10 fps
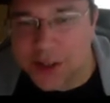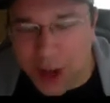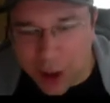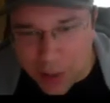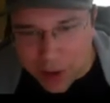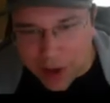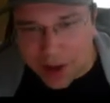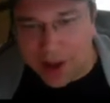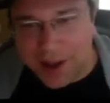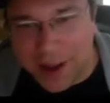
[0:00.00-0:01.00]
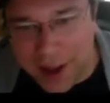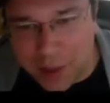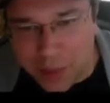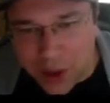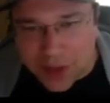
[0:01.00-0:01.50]
snub,
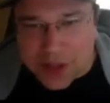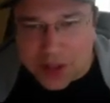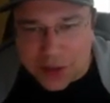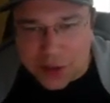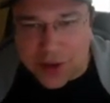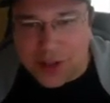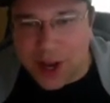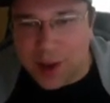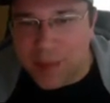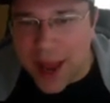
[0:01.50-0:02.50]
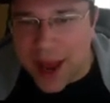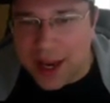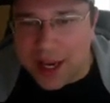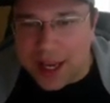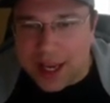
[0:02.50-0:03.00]
but this dude has come back
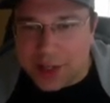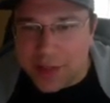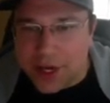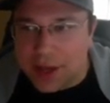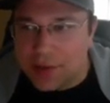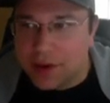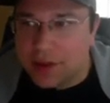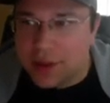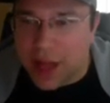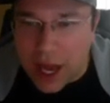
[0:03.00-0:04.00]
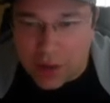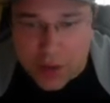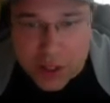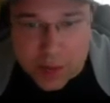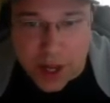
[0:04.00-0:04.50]
and he's been given a lot of
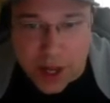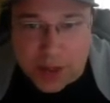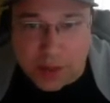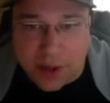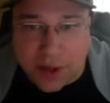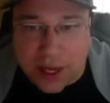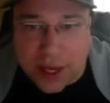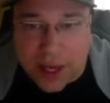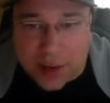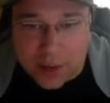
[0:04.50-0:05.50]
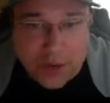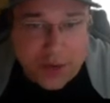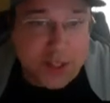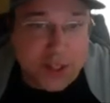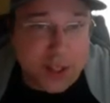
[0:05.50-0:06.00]
responsibility
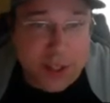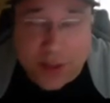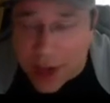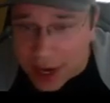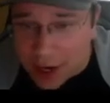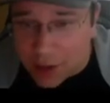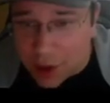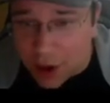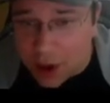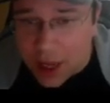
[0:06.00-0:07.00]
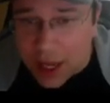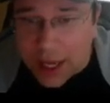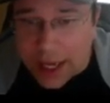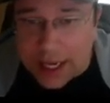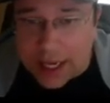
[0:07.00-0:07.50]
facilitating the ball.
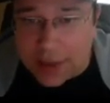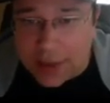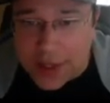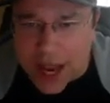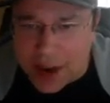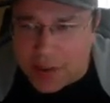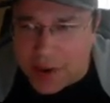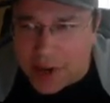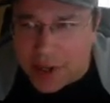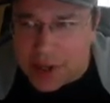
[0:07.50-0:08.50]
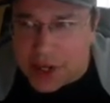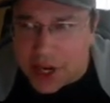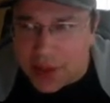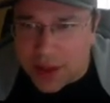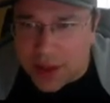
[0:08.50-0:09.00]
He's averaged, I think
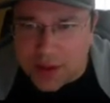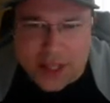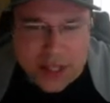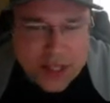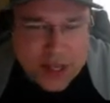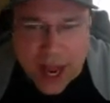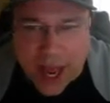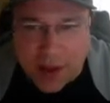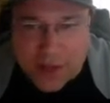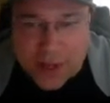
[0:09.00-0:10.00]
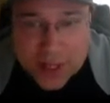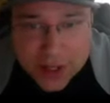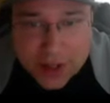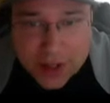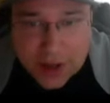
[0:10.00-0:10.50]
it's 6.5
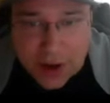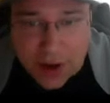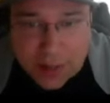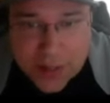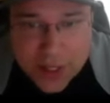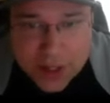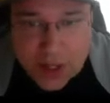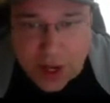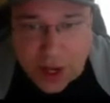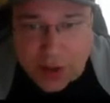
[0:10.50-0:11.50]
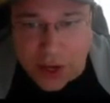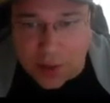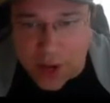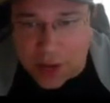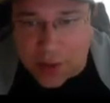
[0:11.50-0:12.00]
assists since the All-Star break,
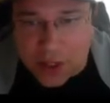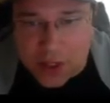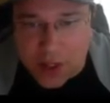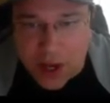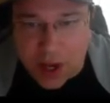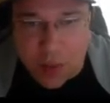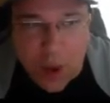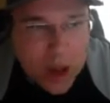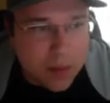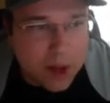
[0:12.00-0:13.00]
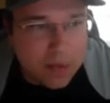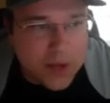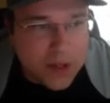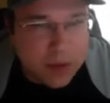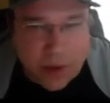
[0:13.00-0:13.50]
which is way above his
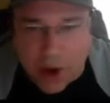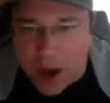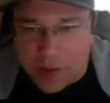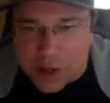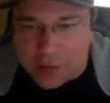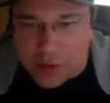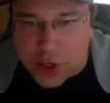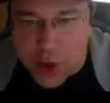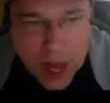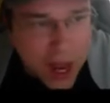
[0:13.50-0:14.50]
career average of 2.5.